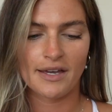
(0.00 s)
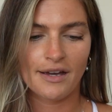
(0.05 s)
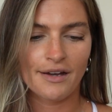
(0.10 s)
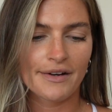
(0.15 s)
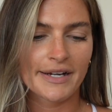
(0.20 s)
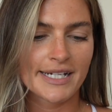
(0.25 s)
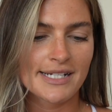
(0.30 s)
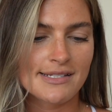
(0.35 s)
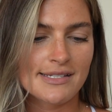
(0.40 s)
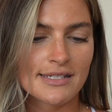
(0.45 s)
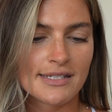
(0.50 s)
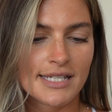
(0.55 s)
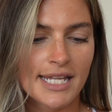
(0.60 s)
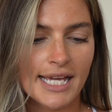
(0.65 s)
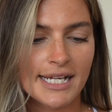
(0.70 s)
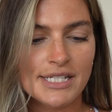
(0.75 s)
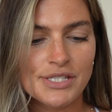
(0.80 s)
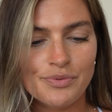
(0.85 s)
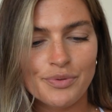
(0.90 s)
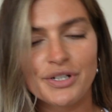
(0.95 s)
All right,
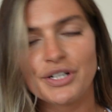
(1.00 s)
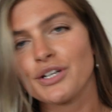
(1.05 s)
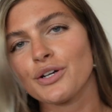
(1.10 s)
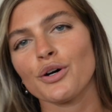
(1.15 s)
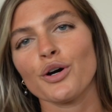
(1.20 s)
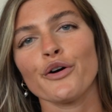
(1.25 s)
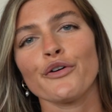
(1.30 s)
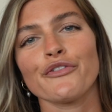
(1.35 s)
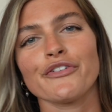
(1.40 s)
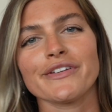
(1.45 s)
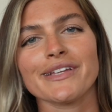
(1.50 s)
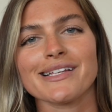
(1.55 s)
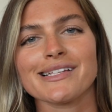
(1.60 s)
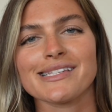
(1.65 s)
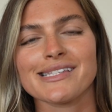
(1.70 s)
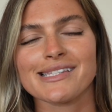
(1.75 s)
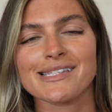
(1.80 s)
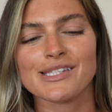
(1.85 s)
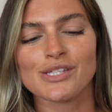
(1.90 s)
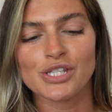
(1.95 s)
next we're gonna go over the
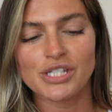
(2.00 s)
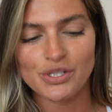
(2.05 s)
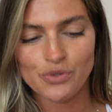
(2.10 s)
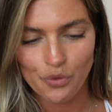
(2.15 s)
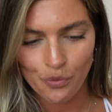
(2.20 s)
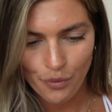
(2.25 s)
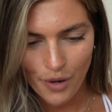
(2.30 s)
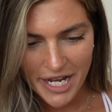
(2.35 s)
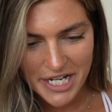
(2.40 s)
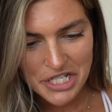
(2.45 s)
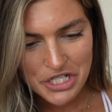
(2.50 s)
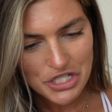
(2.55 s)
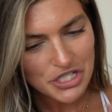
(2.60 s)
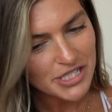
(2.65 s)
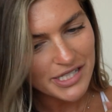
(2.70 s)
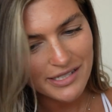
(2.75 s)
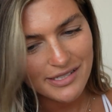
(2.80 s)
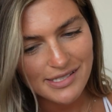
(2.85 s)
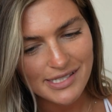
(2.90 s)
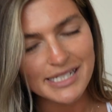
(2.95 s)

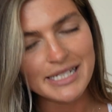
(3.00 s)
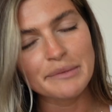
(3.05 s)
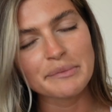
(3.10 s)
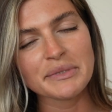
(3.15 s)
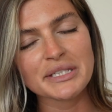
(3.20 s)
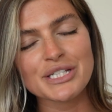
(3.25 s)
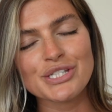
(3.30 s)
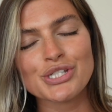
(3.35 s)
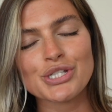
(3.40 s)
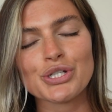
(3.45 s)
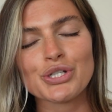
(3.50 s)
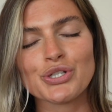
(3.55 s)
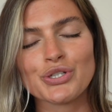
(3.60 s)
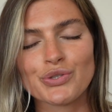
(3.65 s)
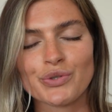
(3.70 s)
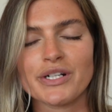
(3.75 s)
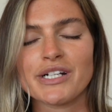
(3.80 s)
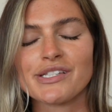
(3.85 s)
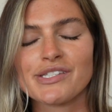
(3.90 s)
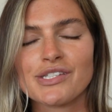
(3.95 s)
Scrunch seamless
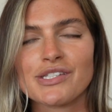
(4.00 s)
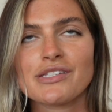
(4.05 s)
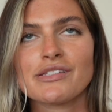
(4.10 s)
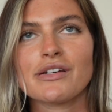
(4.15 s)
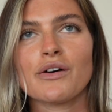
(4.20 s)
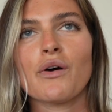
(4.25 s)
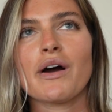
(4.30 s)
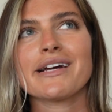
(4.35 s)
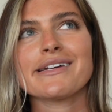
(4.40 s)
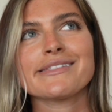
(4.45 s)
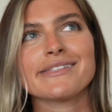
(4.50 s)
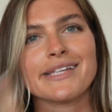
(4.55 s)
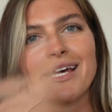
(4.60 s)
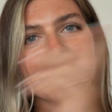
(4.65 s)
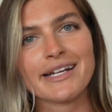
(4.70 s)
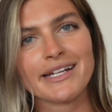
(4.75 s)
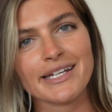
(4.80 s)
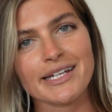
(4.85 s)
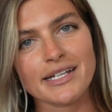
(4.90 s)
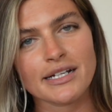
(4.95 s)
shorts. So I
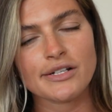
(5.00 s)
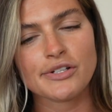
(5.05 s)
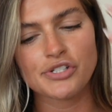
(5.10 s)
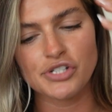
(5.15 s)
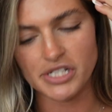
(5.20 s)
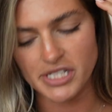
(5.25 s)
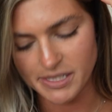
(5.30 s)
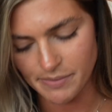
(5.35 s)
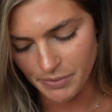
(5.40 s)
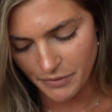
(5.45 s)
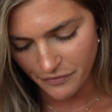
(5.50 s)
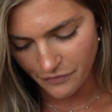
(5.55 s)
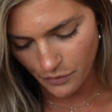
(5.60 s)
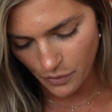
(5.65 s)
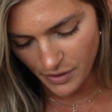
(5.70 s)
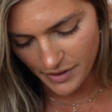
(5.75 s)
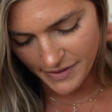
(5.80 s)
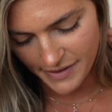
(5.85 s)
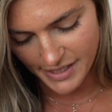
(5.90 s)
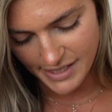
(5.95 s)
said it just
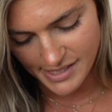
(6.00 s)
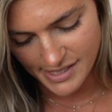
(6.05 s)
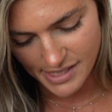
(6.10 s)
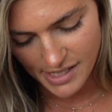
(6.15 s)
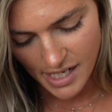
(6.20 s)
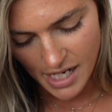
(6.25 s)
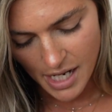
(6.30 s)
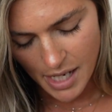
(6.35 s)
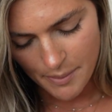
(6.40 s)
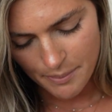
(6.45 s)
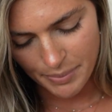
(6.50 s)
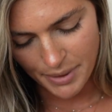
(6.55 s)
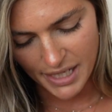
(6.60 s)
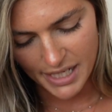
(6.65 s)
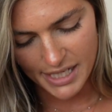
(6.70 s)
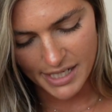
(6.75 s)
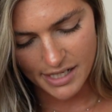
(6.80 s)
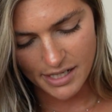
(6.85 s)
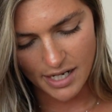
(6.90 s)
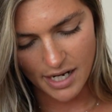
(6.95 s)
before this,
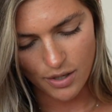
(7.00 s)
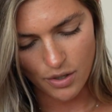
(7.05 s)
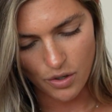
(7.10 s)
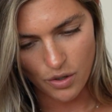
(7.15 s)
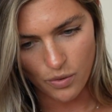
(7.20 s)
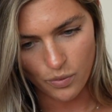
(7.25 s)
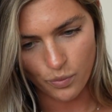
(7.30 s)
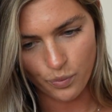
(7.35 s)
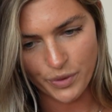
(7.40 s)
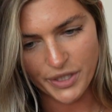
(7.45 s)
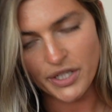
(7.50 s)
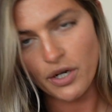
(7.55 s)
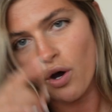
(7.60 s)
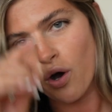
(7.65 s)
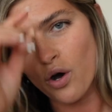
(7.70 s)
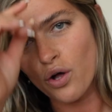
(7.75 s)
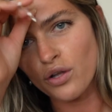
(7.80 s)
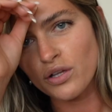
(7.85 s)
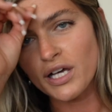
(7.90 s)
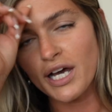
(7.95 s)
but we
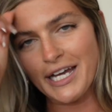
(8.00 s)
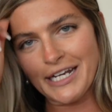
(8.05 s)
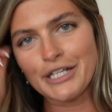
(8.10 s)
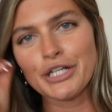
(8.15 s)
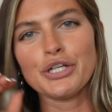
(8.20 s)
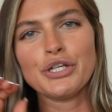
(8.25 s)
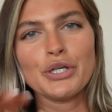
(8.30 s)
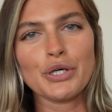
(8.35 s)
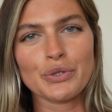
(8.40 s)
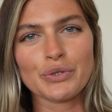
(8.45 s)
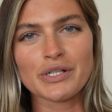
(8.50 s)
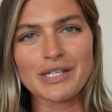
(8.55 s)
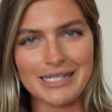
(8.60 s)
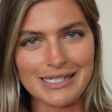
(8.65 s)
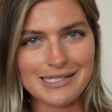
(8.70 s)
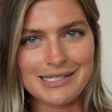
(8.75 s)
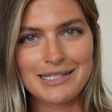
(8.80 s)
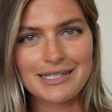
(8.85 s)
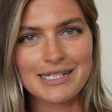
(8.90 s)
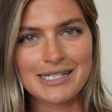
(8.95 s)
all kind of
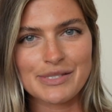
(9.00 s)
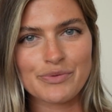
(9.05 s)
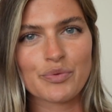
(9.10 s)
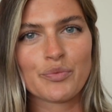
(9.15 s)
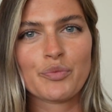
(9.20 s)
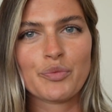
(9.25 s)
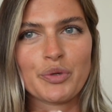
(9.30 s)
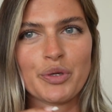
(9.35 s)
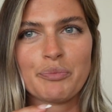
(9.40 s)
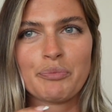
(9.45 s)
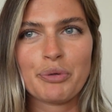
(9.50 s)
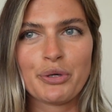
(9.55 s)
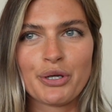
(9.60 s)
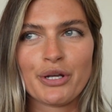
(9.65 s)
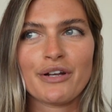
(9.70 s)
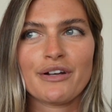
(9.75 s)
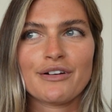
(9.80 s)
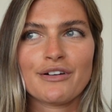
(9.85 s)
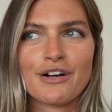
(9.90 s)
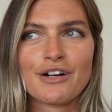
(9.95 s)
noticed this when we
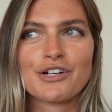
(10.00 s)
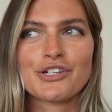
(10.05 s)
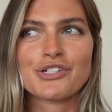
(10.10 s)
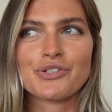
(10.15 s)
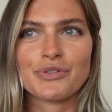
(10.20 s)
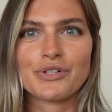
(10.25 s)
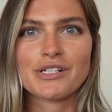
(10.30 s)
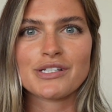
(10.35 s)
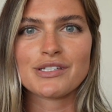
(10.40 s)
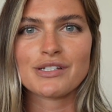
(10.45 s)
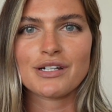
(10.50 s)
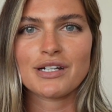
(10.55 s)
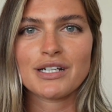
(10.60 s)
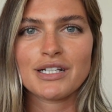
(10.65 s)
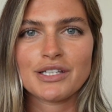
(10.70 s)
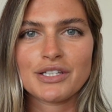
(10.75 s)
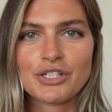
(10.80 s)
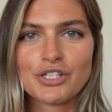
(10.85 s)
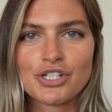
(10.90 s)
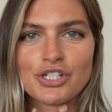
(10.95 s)
put our shorts on
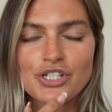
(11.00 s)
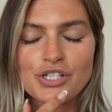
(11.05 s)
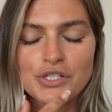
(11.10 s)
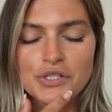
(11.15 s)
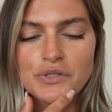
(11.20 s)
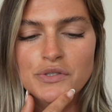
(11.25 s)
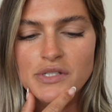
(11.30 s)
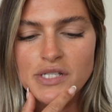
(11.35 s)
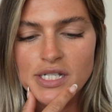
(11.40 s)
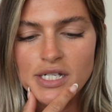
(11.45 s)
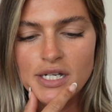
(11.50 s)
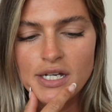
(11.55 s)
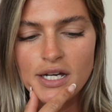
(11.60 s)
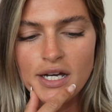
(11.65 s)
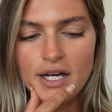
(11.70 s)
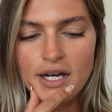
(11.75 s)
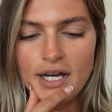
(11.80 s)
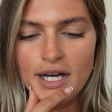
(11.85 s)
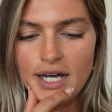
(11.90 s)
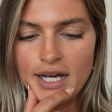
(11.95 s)
at the shoot.
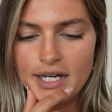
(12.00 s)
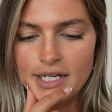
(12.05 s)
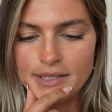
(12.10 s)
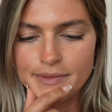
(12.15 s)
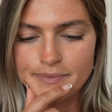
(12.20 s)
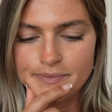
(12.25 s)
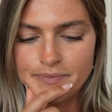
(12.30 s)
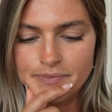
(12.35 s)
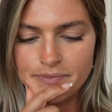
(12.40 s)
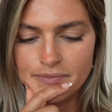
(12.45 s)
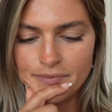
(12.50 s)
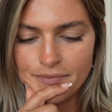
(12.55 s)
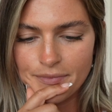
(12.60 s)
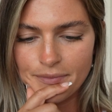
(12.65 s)
And